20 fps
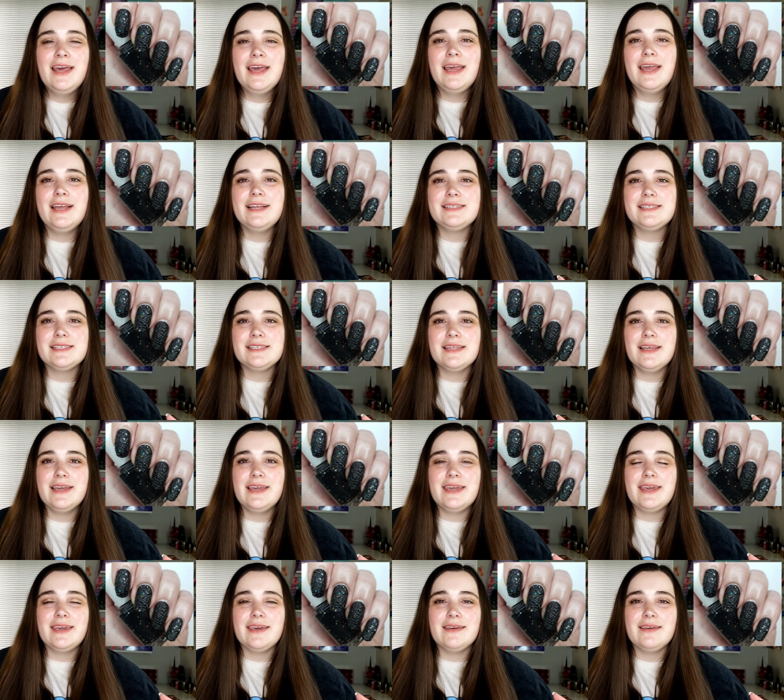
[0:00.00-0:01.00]
It's
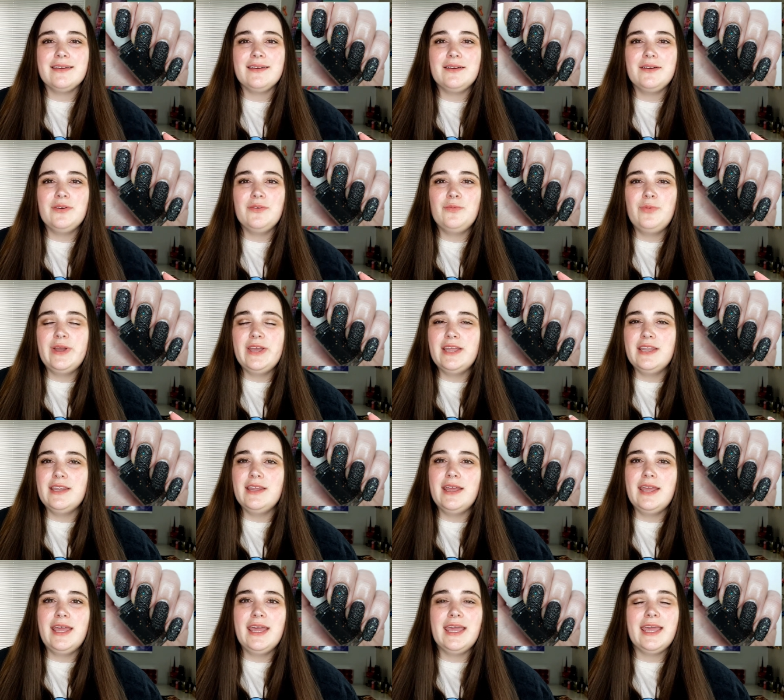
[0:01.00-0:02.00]
like when
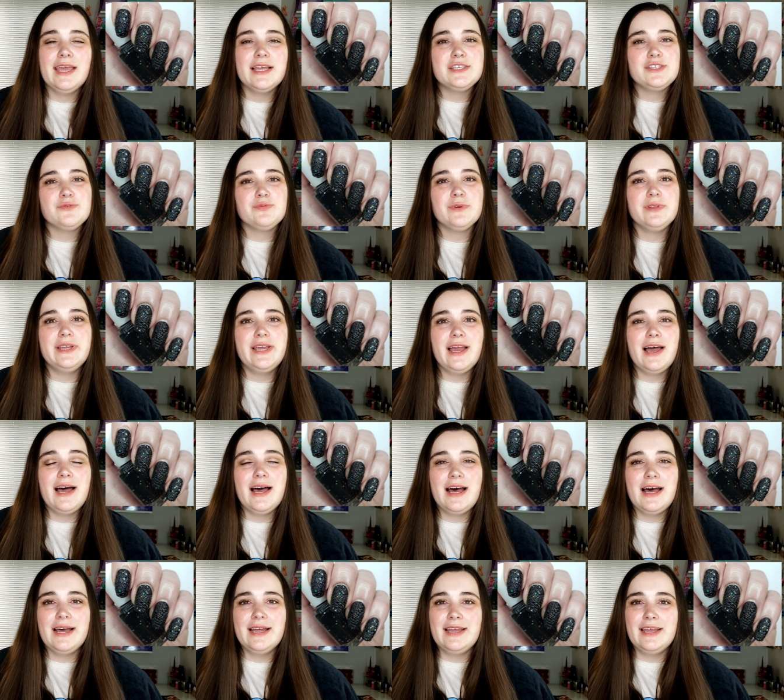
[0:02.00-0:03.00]
it gets really
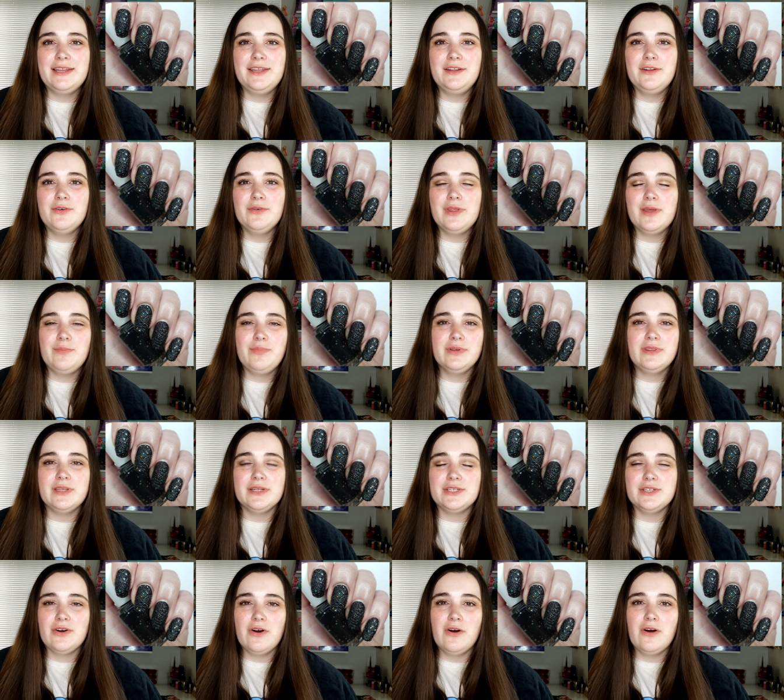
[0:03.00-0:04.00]
hot and you know they put the
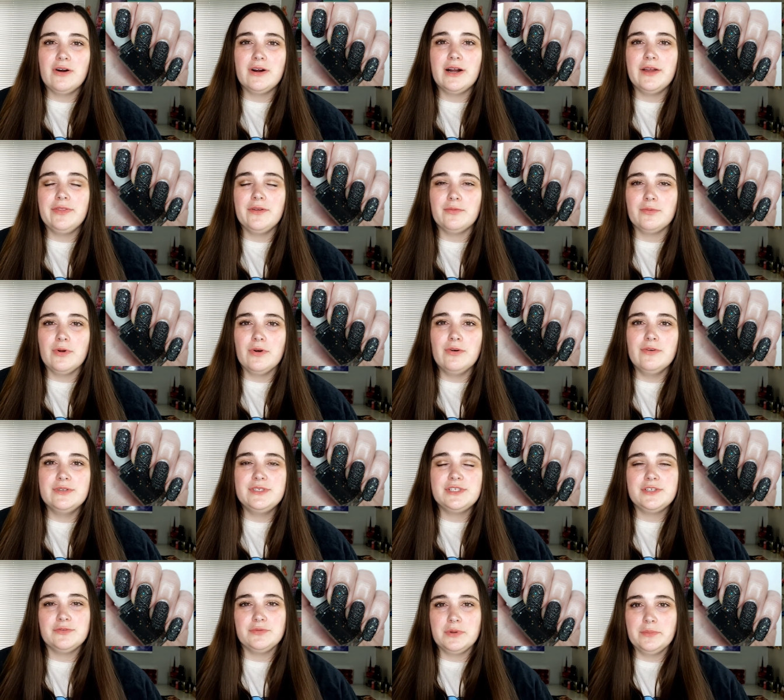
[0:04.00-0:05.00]
tar on the
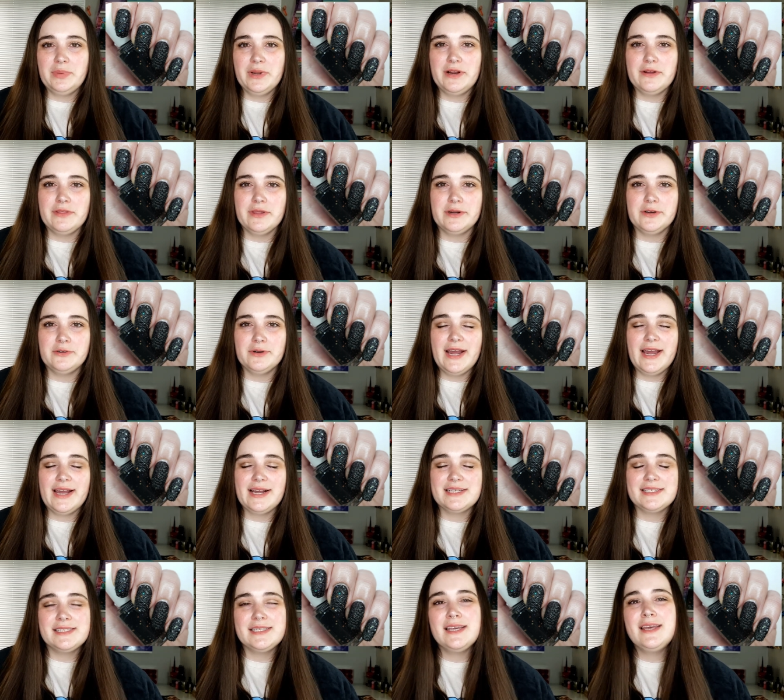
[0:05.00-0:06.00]
roads to repair the
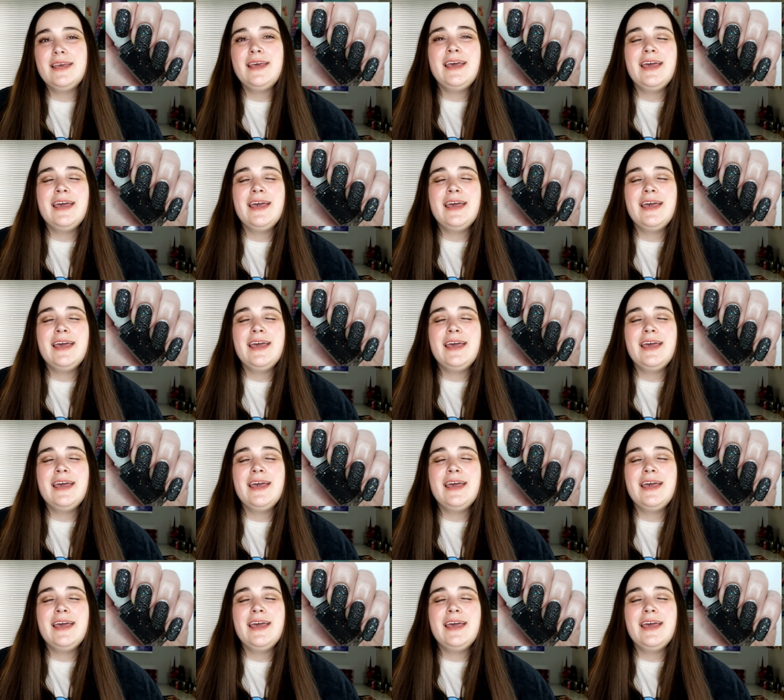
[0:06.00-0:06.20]
cracks